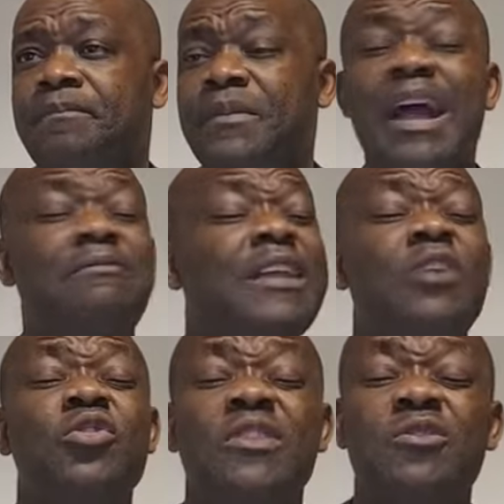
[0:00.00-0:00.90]
After
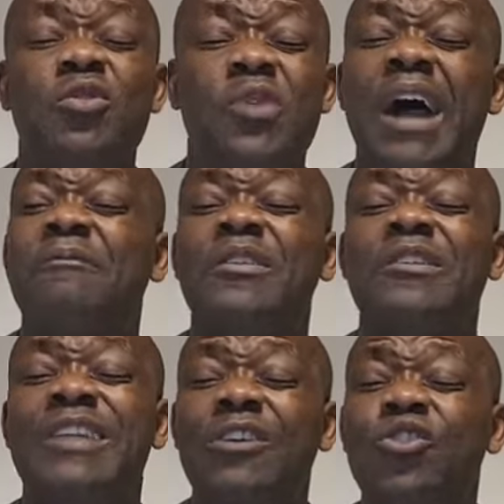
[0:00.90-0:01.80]
using you, ah,
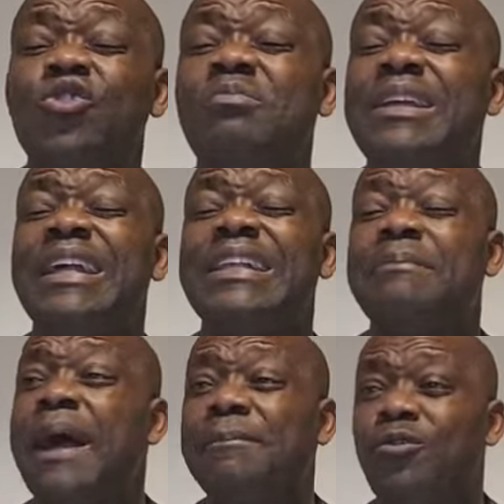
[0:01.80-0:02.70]
that doesn't mean that I'm
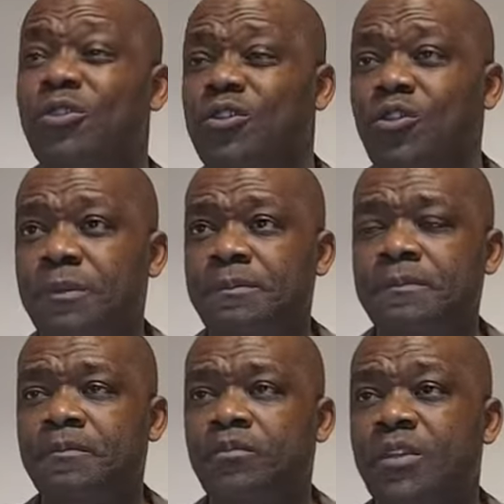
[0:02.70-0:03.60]
happy with you.
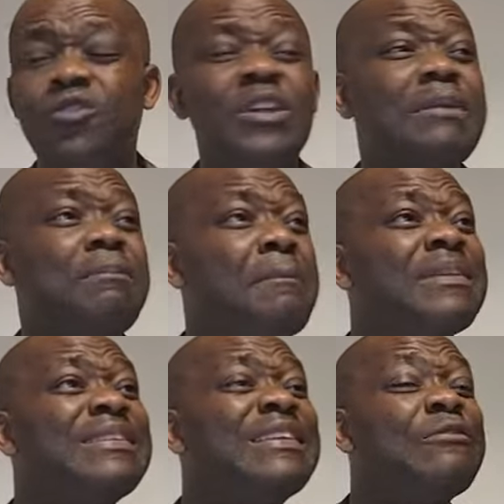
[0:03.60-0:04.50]
Enjoy the
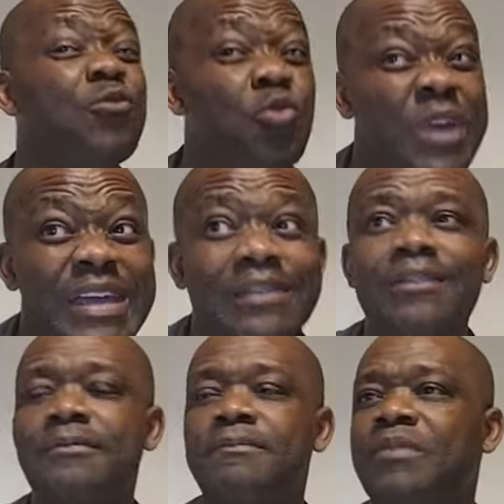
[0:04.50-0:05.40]
permissive
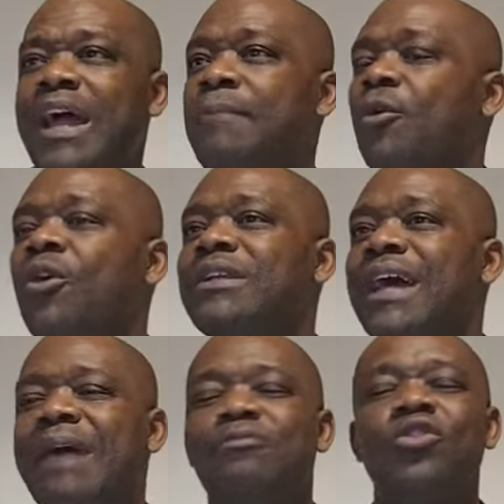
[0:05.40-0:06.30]
will I'm
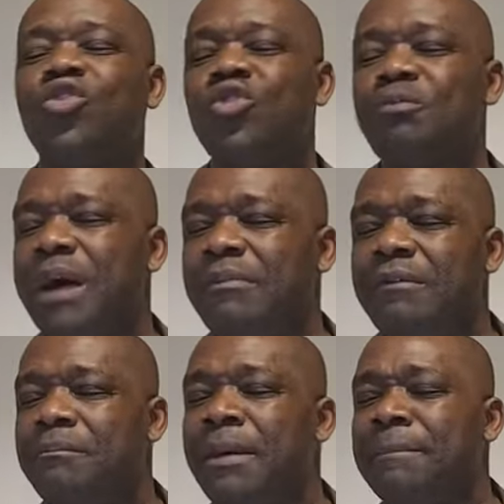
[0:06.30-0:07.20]
under. I'm not in a perfect